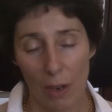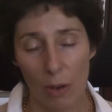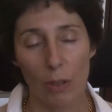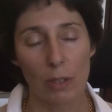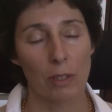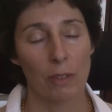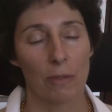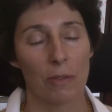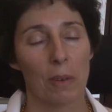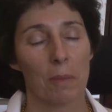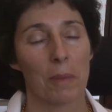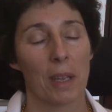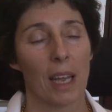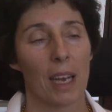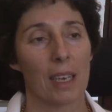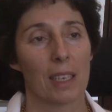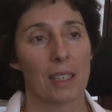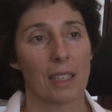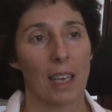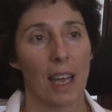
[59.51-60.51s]
Also from the
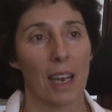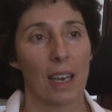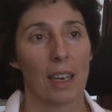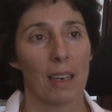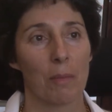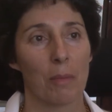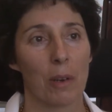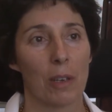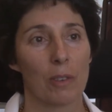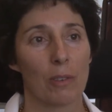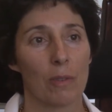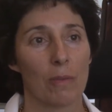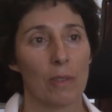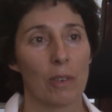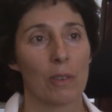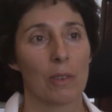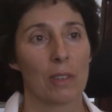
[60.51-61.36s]
understanding point of view,